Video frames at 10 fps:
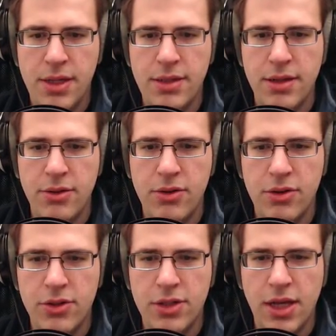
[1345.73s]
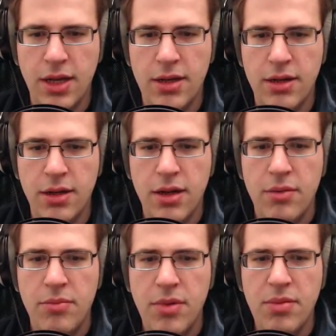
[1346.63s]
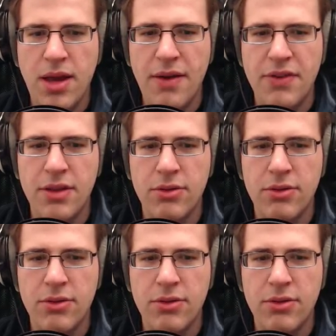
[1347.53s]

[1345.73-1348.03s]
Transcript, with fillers: Hisano looks sad. Maybe having